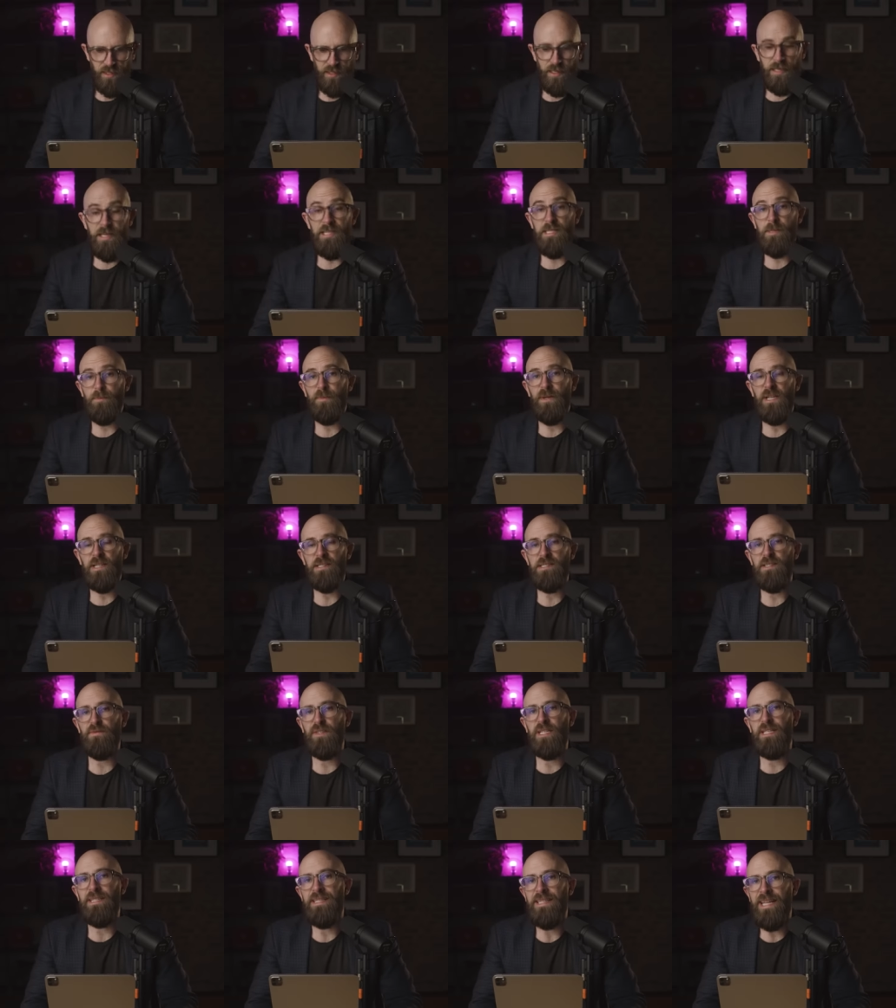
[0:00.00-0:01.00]
It is a part
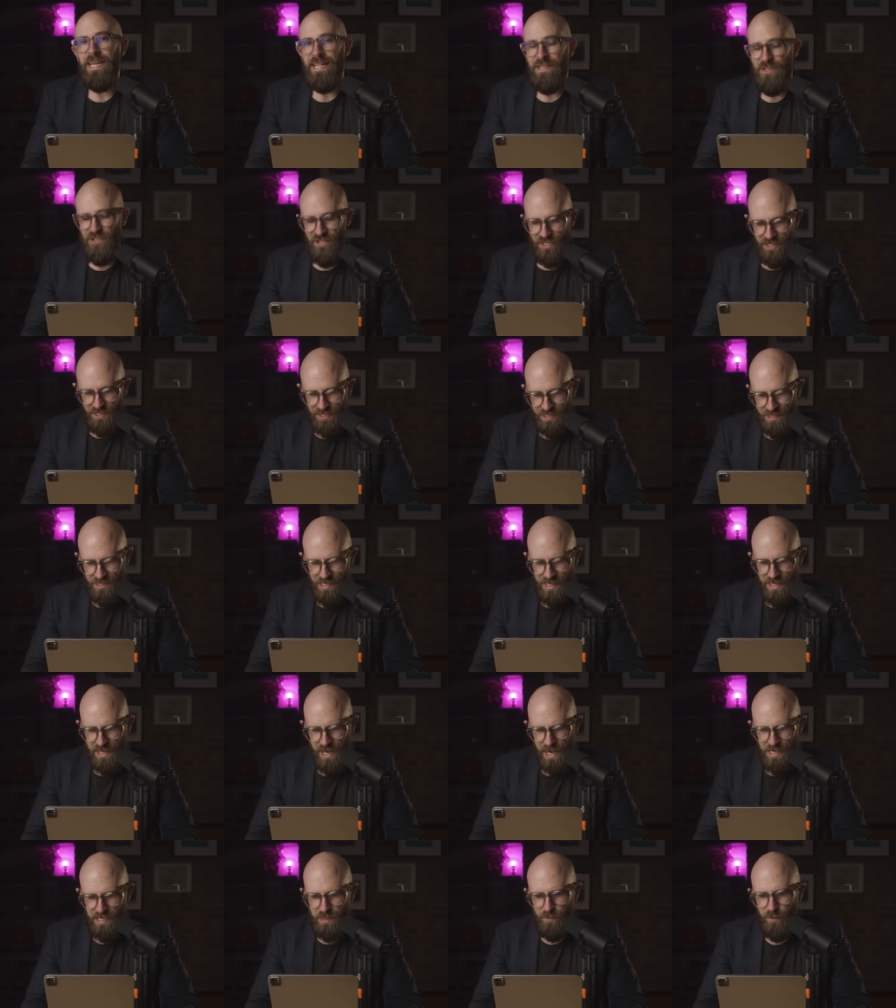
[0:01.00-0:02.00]
of our nature to
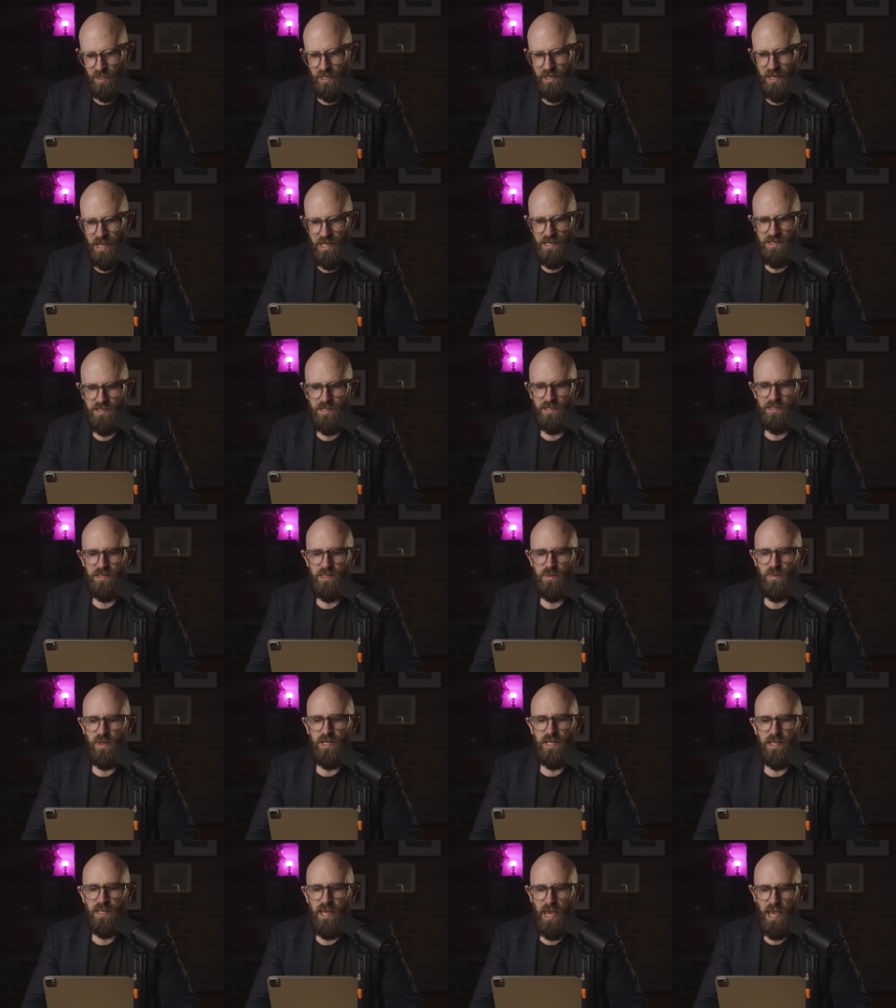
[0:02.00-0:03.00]
seek explanations
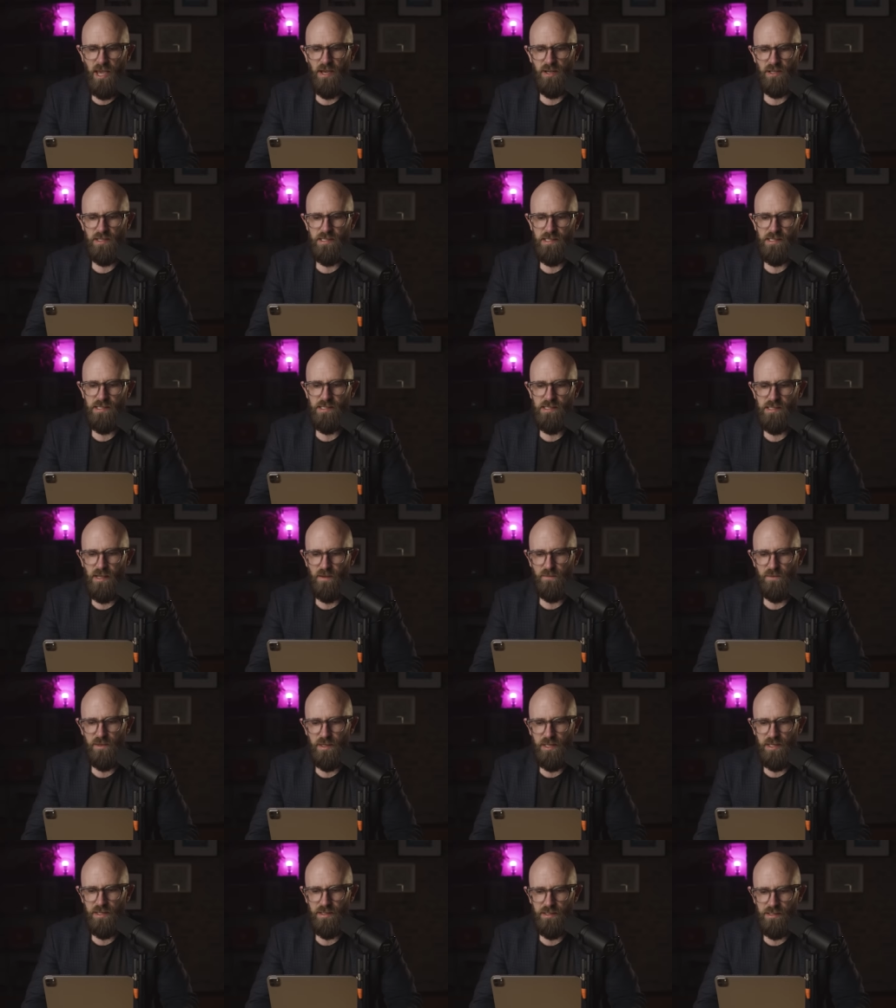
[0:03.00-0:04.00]
when chaos and
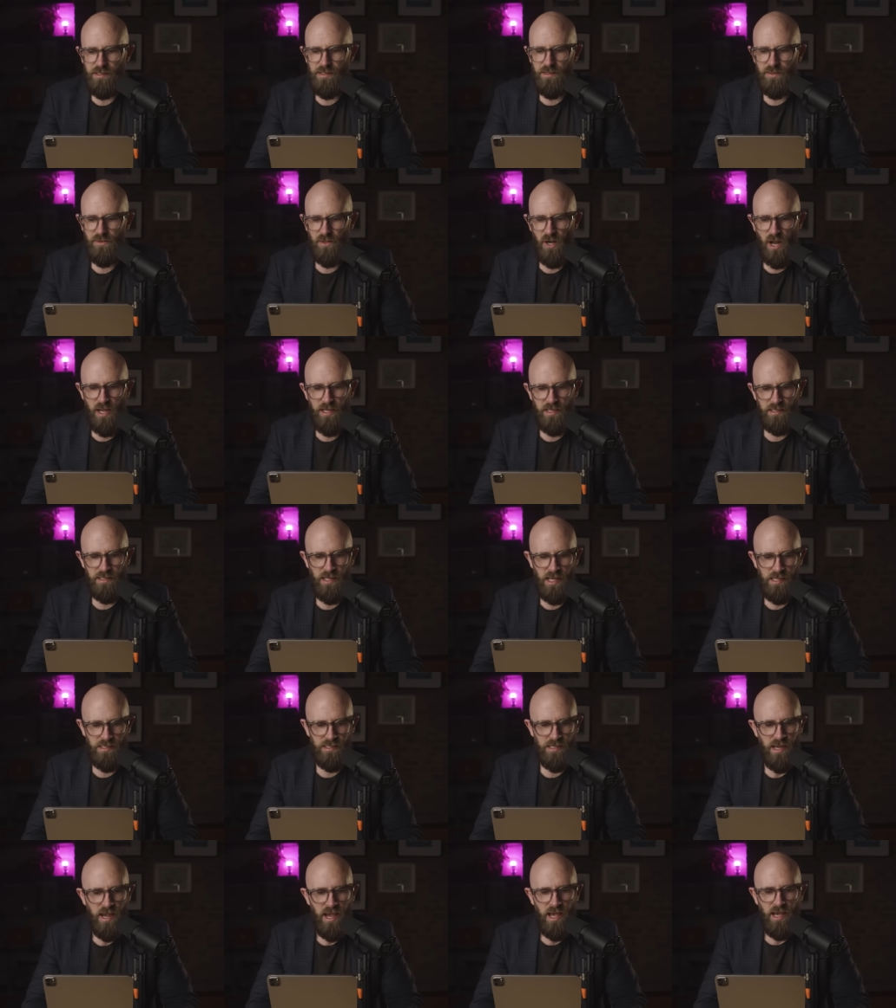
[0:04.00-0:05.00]
suffering strike at
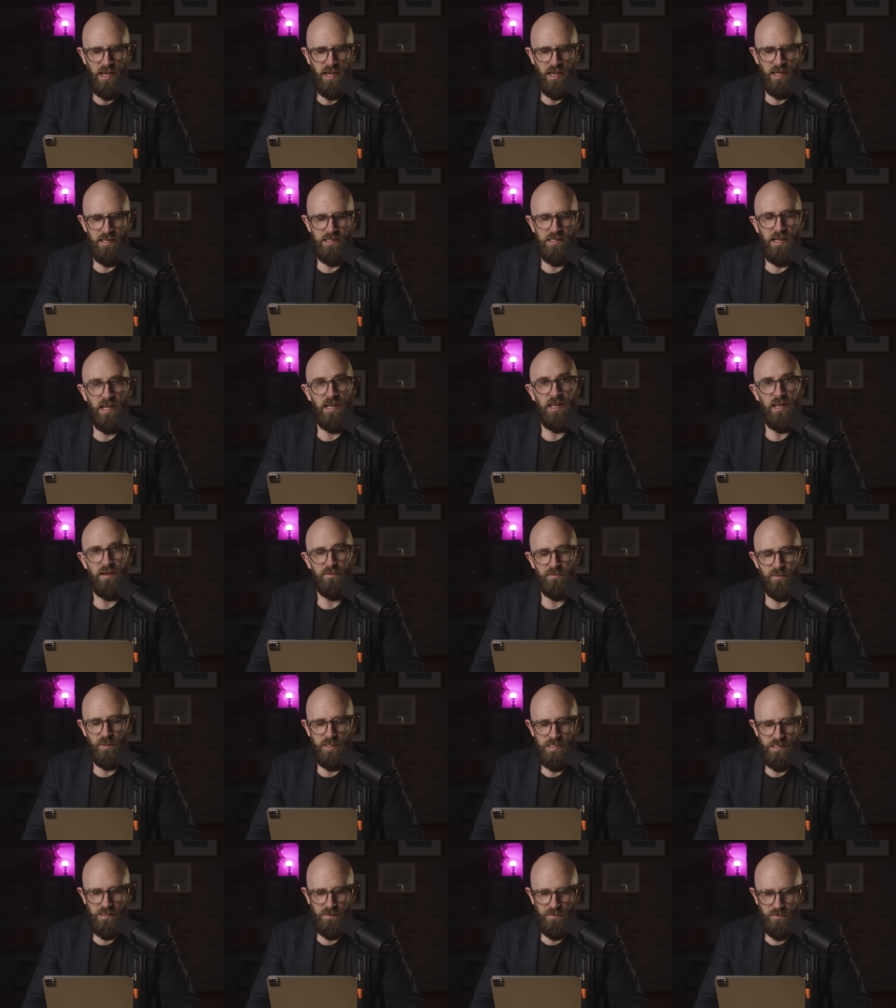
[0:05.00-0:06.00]
us and our loved
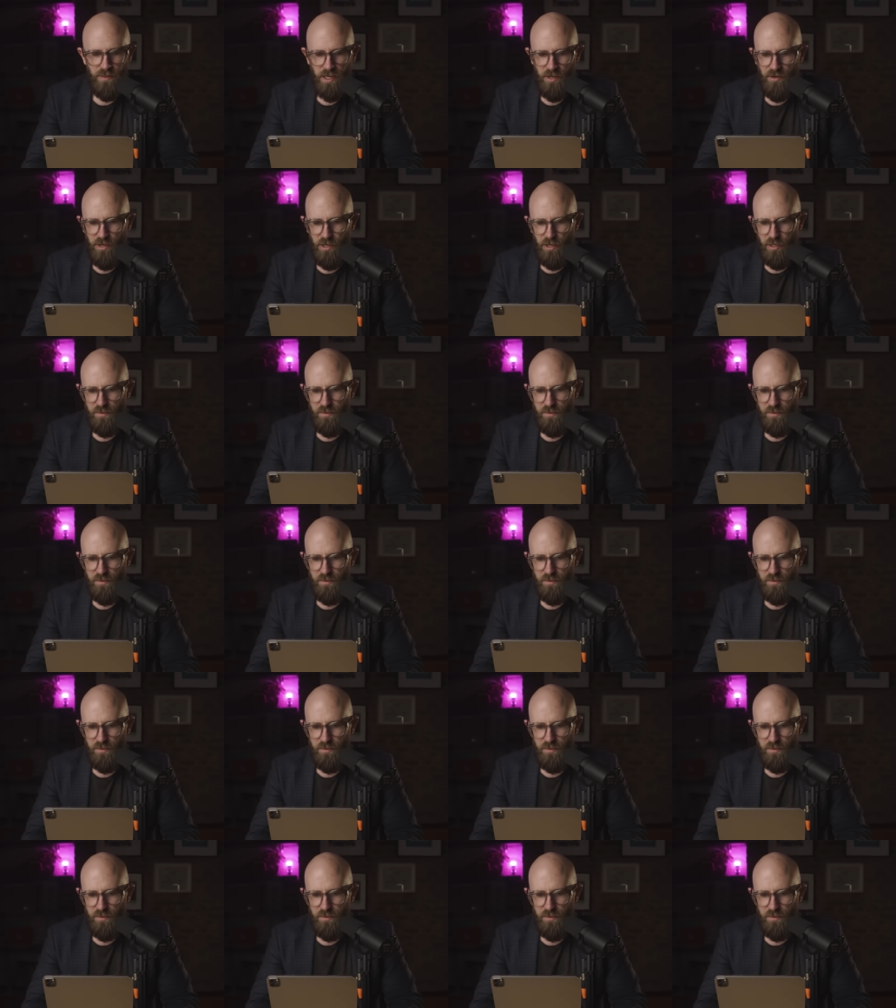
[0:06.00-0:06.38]
ones, and very